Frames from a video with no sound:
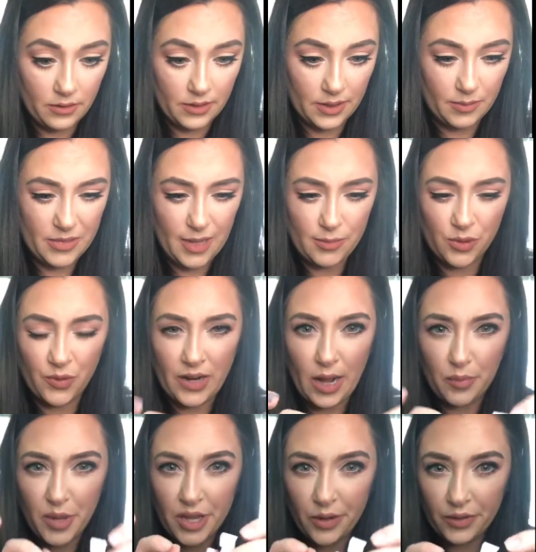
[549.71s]
Sometimes when I
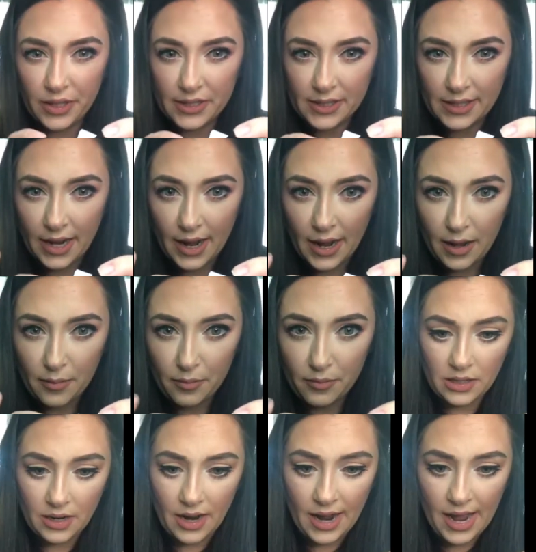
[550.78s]
peel this tab,
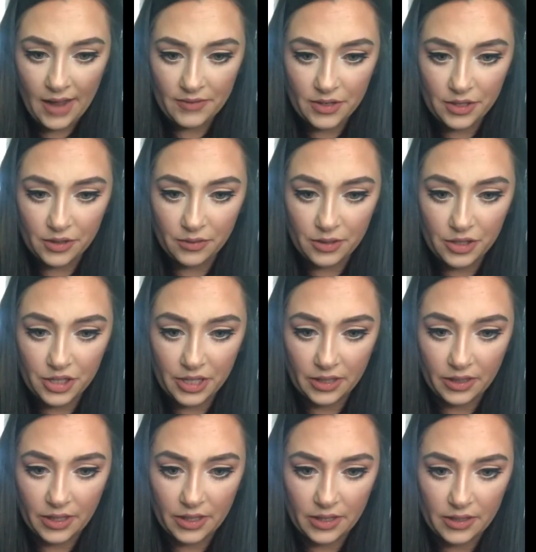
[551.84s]
I have to do it
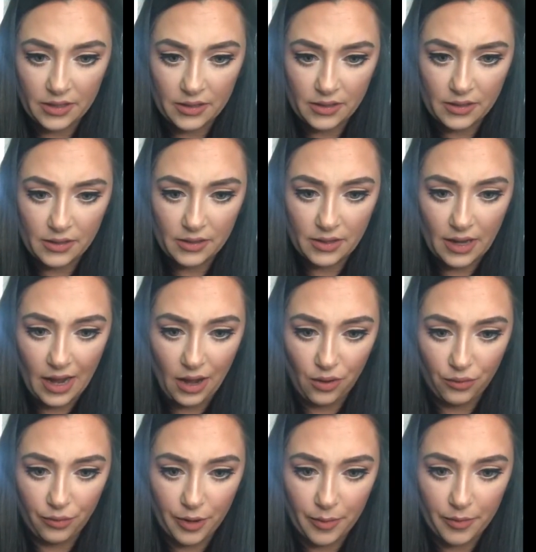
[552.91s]
gently because I'll
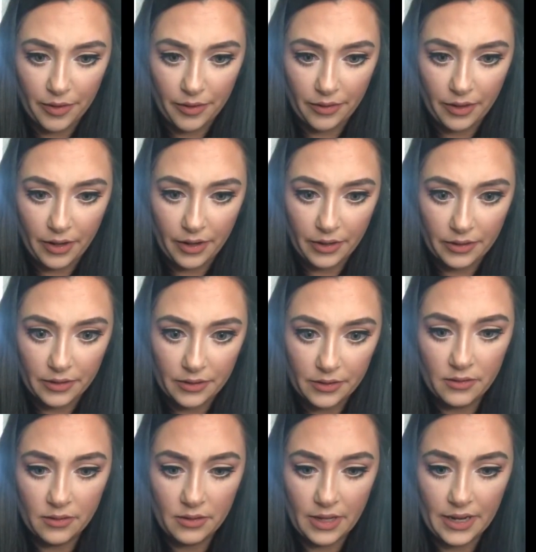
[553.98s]
rip the things.
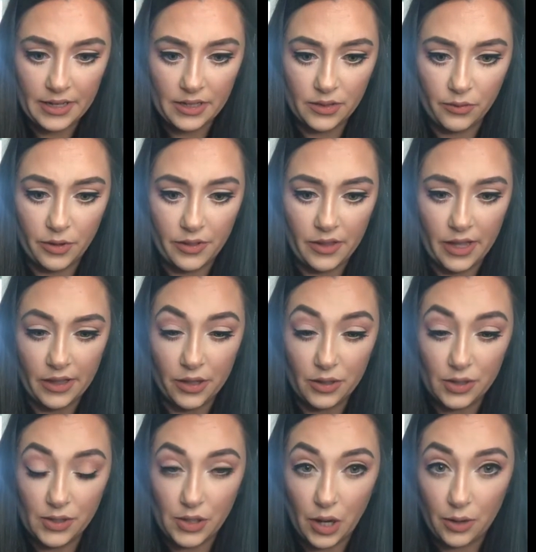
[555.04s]
That is one thing. They're
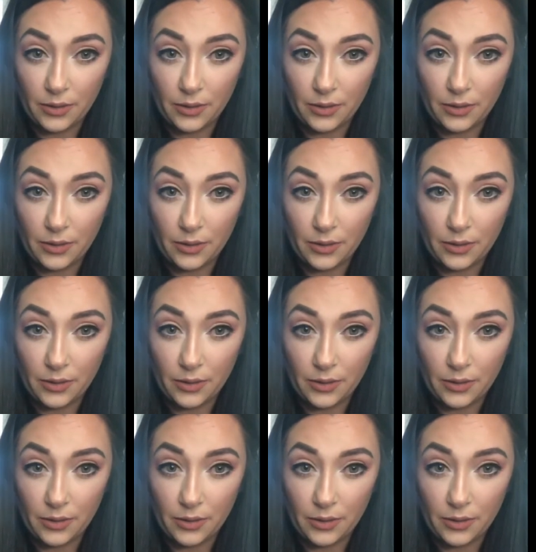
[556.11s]
so